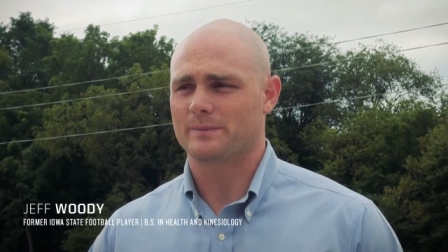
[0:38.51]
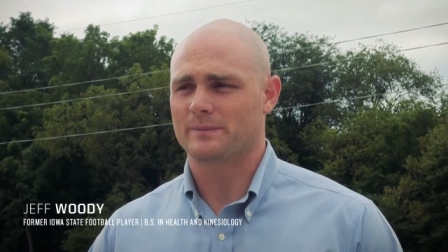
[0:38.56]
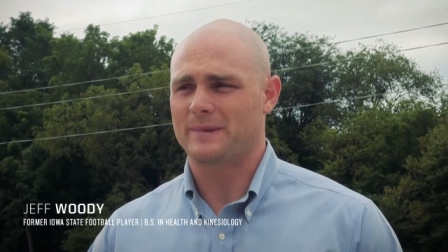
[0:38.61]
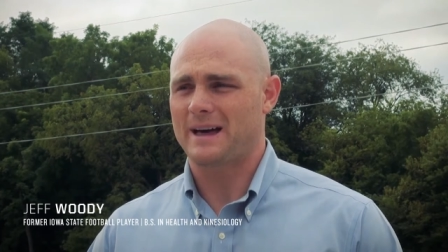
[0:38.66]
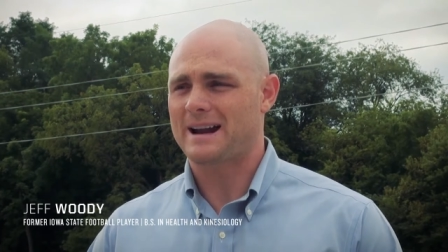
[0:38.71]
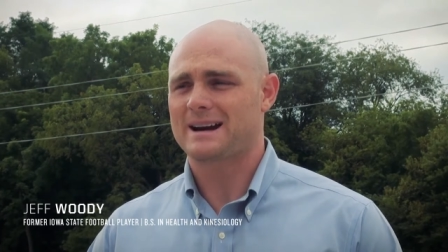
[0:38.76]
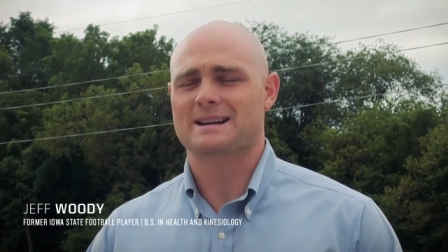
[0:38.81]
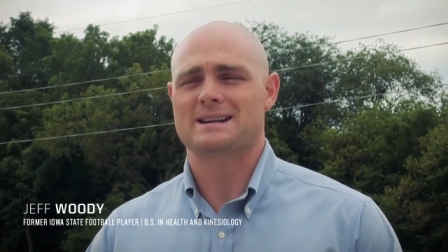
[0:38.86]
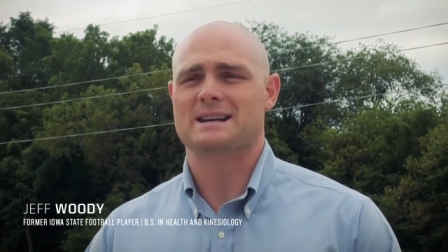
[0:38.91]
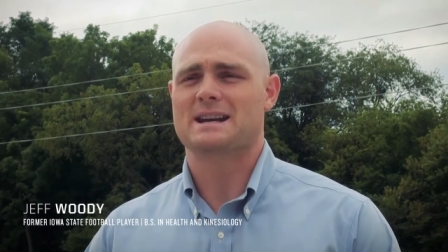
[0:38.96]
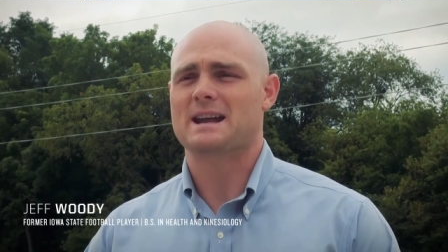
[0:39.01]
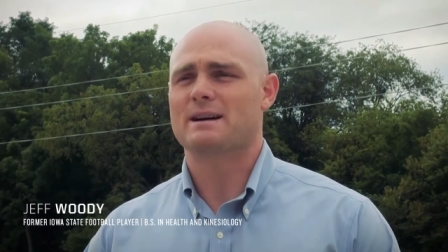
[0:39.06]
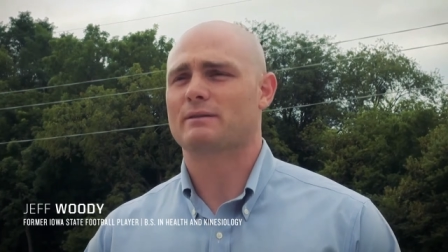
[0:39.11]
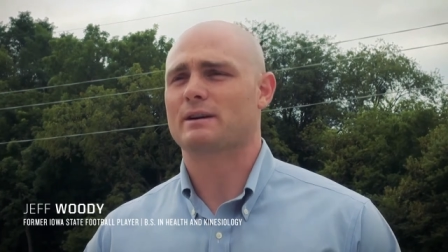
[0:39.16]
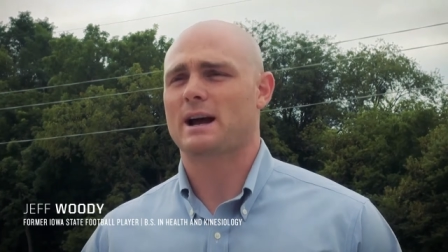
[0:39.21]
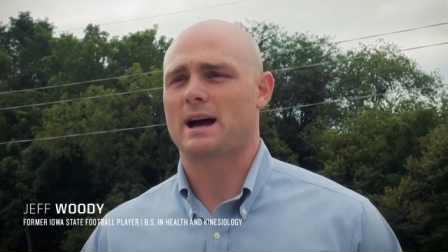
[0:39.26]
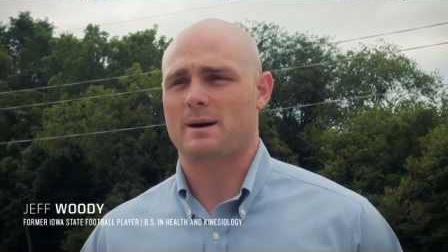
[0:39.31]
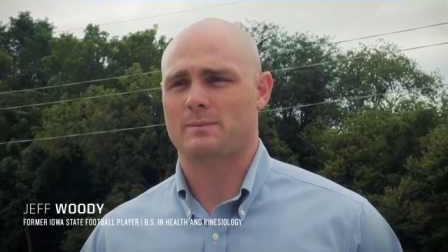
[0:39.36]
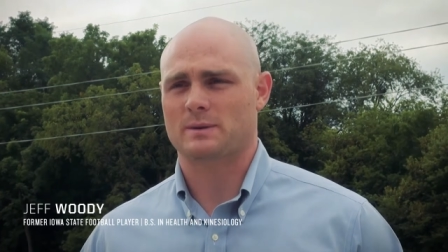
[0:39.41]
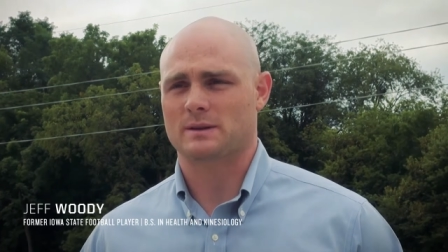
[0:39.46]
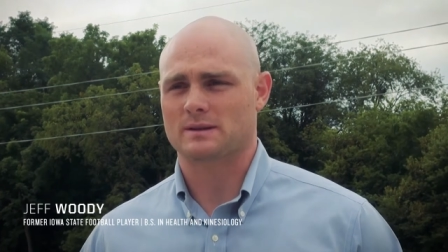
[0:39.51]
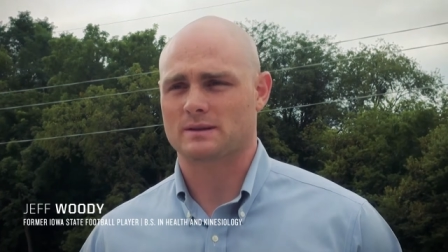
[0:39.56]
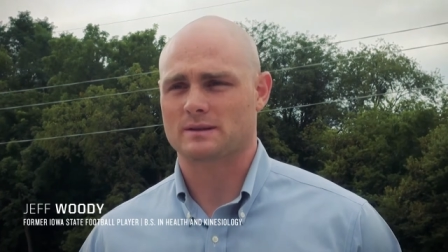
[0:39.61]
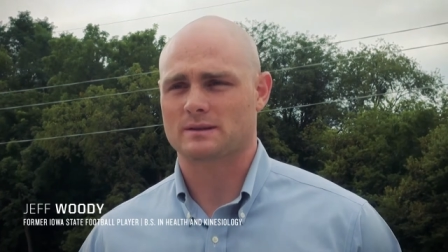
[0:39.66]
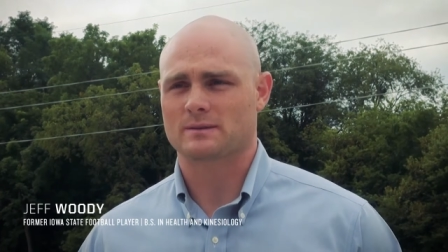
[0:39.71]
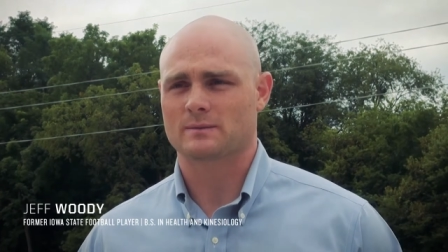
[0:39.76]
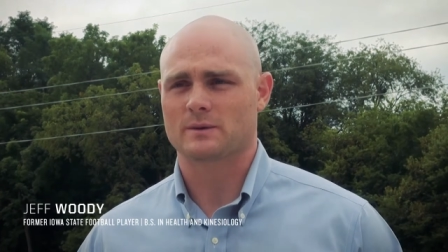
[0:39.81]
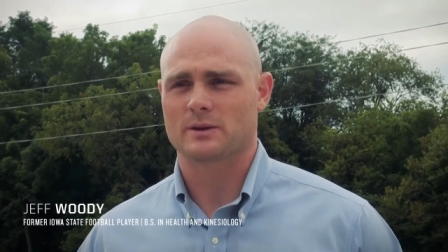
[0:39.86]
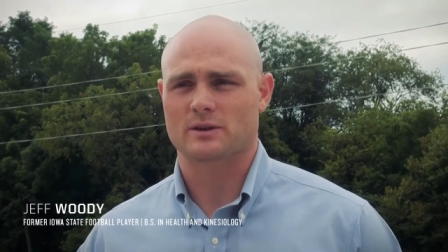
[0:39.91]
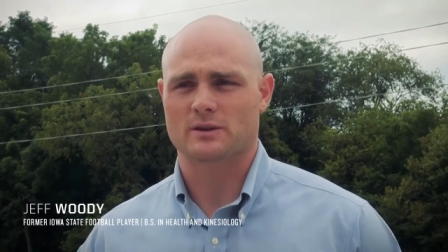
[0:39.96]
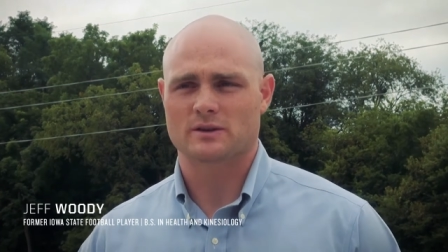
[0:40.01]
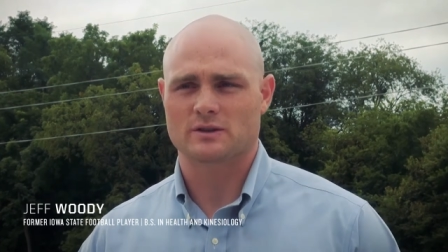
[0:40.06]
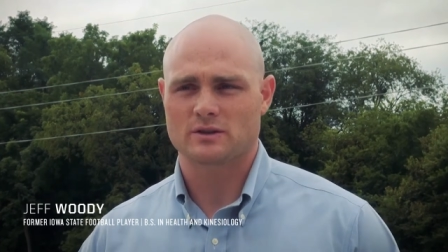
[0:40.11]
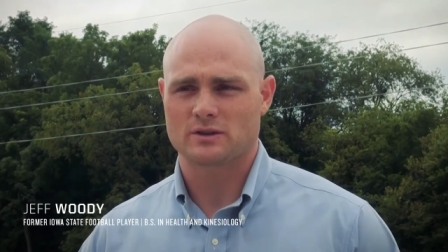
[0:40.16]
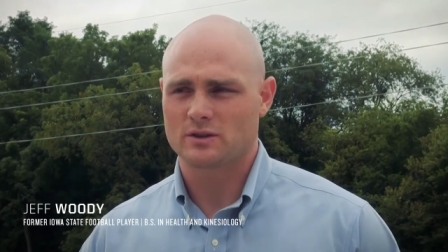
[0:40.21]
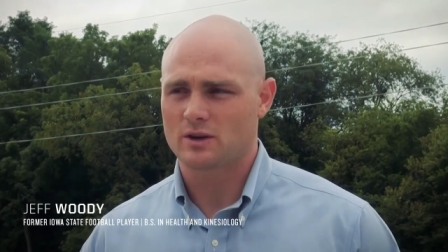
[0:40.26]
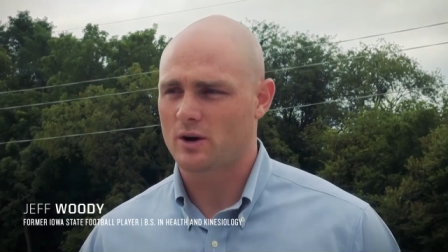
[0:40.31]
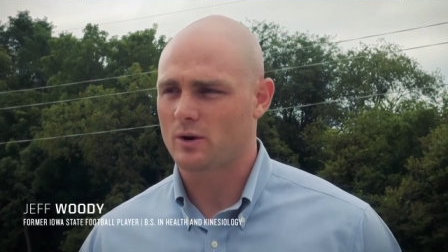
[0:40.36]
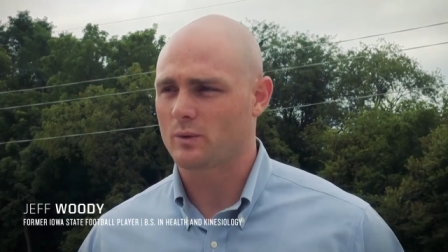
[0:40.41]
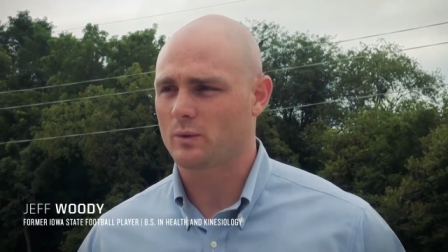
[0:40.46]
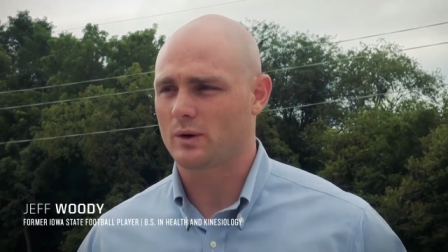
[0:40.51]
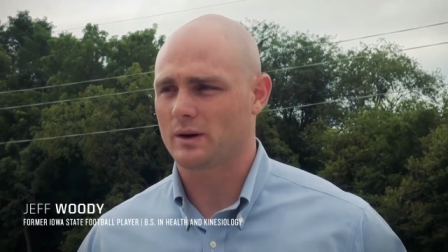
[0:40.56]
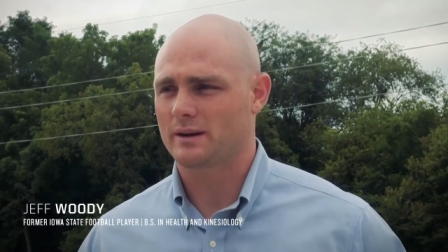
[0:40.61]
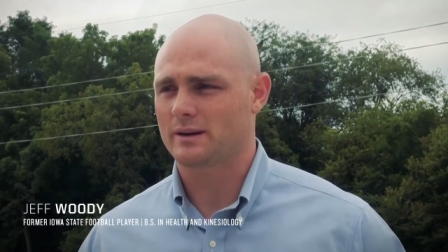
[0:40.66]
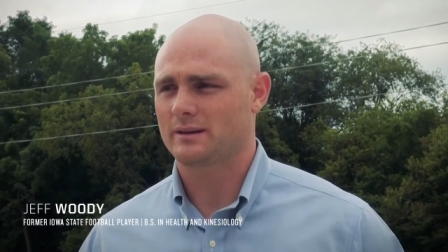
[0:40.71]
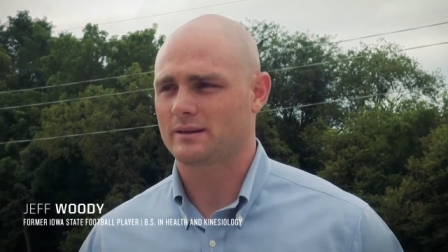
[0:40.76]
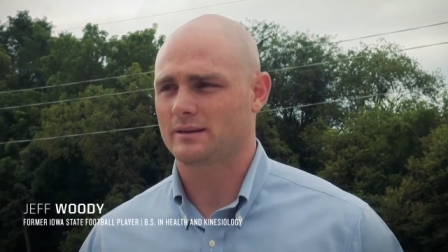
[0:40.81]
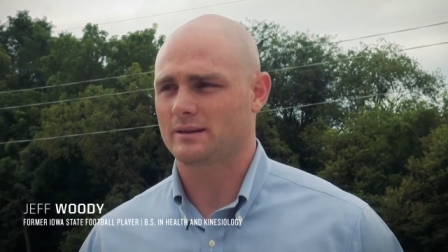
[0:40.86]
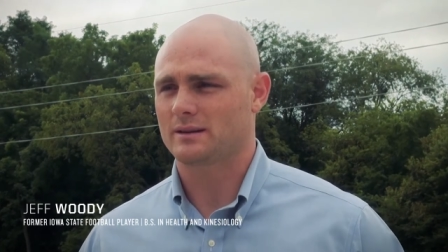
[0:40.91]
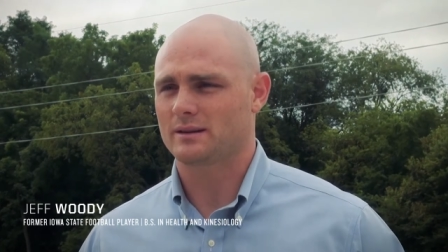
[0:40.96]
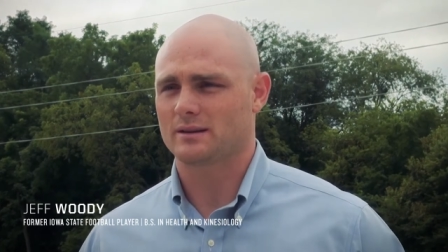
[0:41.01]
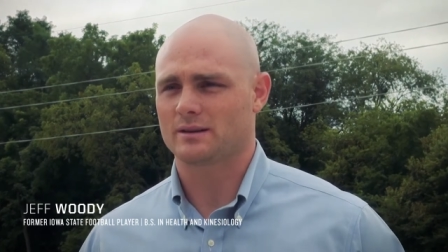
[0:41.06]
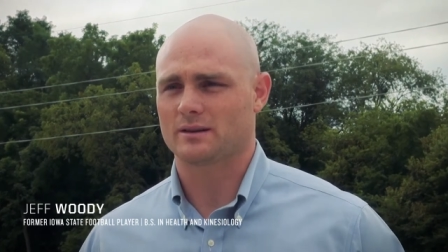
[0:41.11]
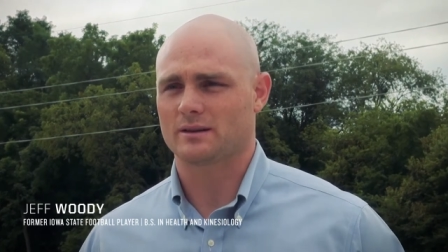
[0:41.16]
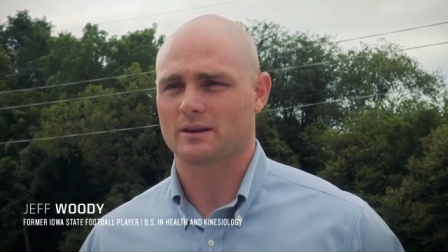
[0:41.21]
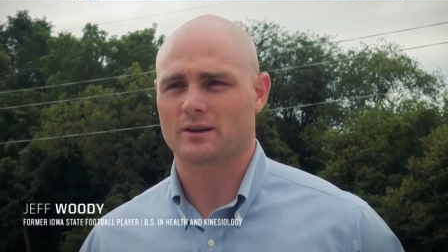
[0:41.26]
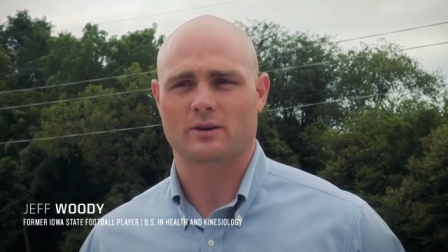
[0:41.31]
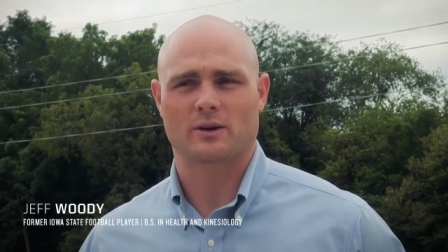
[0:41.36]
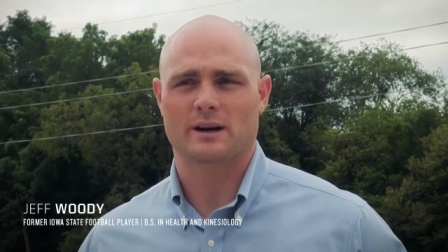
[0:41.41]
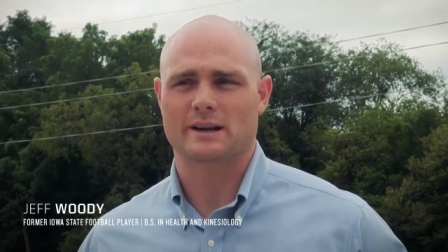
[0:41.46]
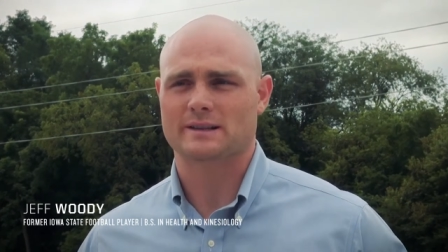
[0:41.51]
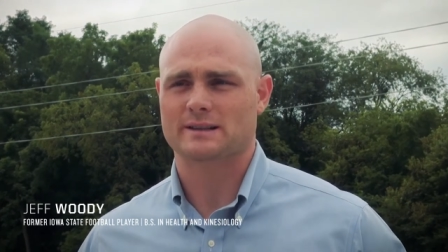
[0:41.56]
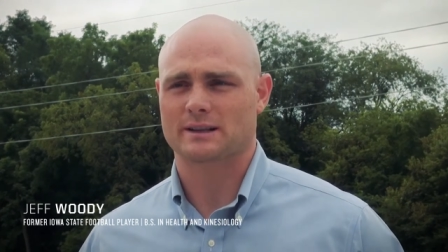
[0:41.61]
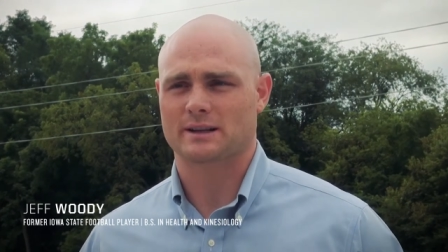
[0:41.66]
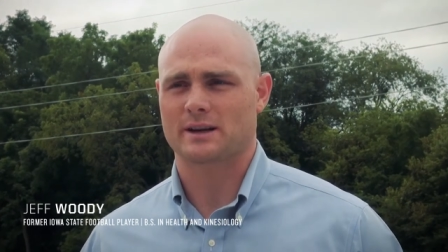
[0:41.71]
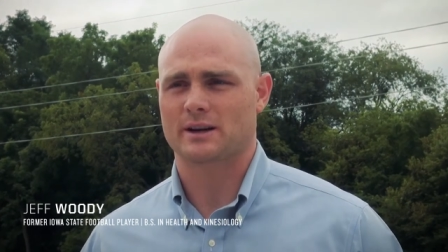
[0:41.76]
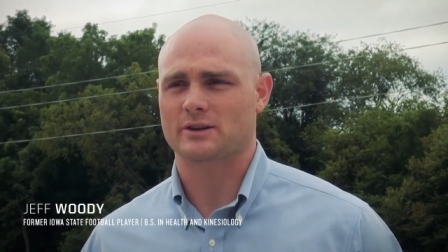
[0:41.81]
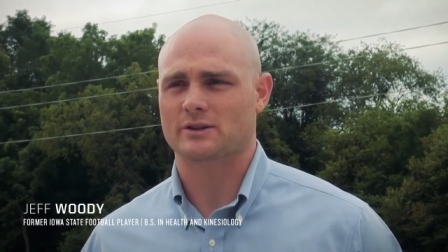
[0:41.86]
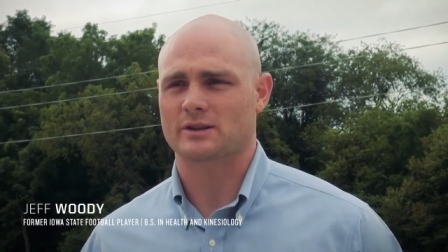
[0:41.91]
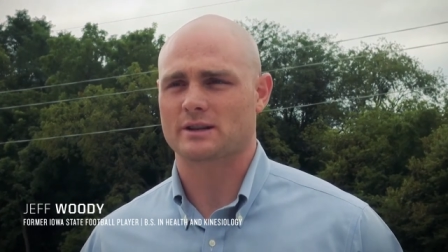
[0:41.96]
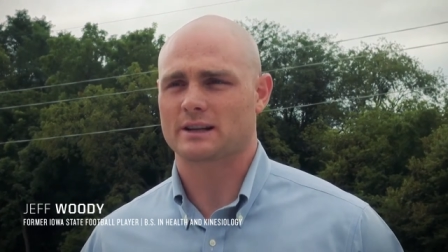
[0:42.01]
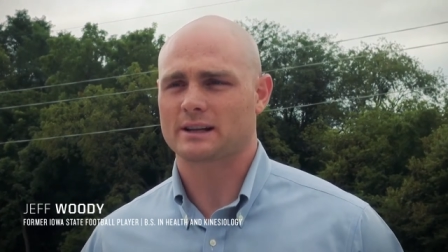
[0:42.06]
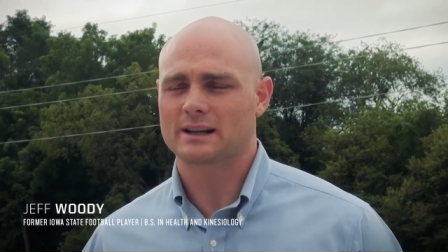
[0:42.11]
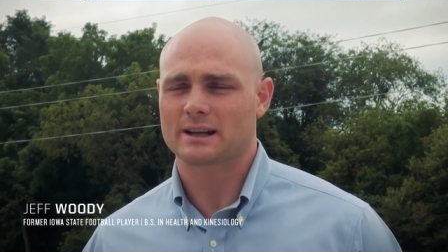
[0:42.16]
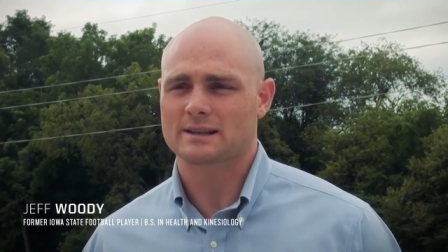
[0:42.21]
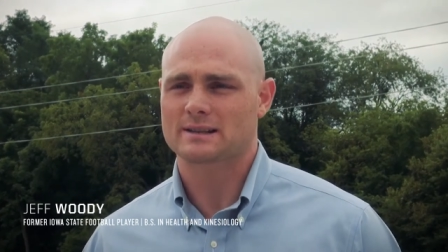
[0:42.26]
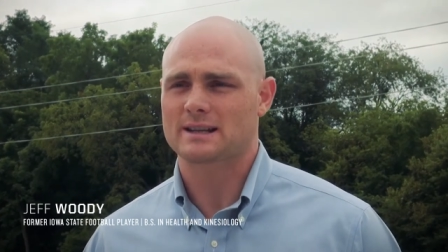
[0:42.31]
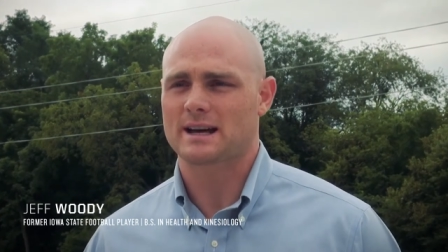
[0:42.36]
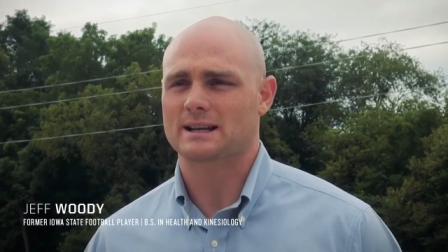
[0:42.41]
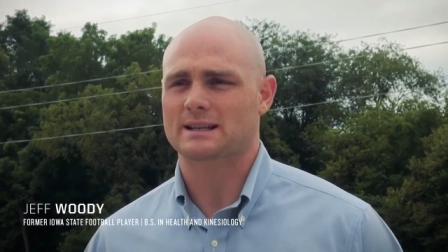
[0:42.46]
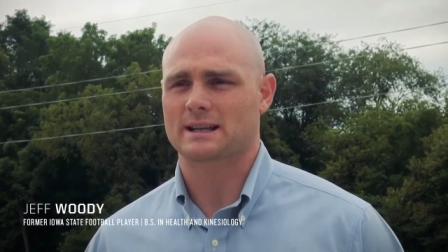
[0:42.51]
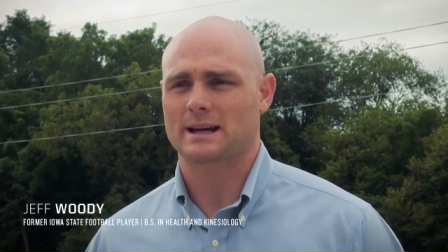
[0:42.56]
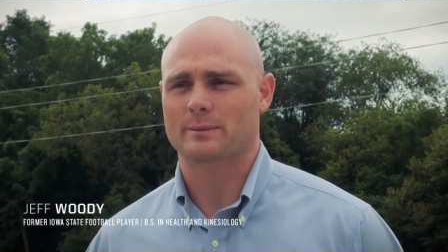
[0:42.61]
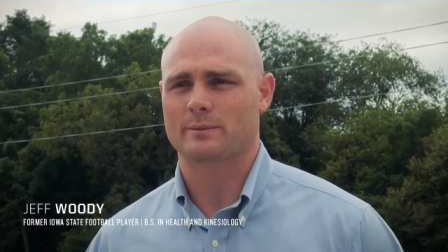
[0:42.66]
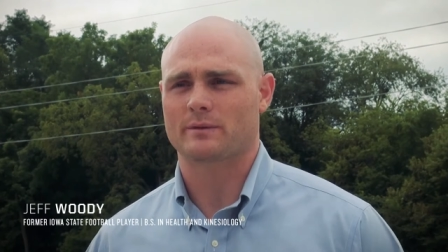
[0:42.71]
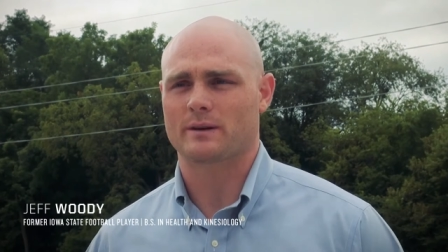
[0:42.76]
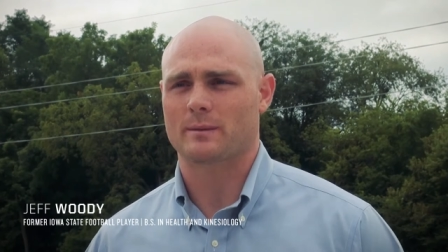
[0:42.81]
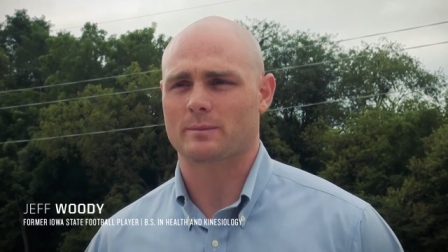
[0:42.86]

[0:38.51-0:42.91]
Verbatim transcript: that never happens. There is no one across the country that gets that type of